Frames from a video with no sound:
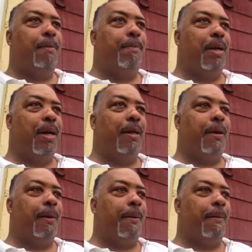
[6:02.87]
but
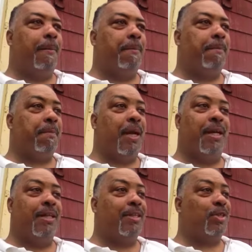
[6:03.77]

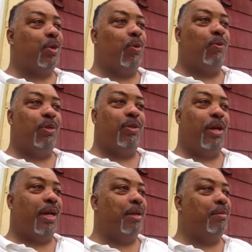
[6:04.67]
and there's no real
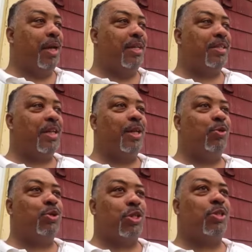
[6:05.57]
animation. It
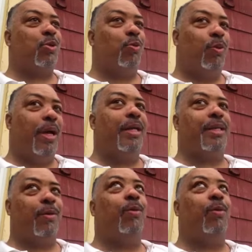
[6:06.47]
was just the way they